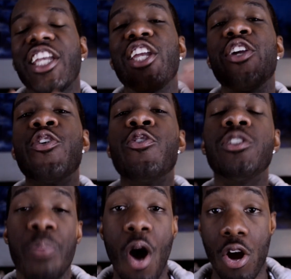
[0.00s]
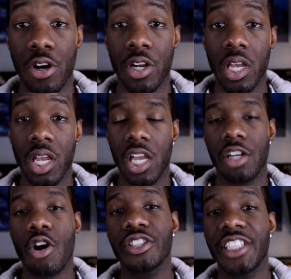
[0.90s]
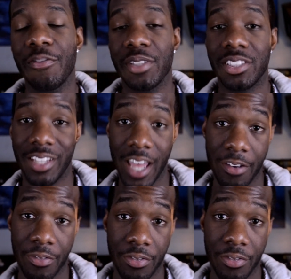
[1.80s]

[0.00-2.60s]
huge part in our achievements in life.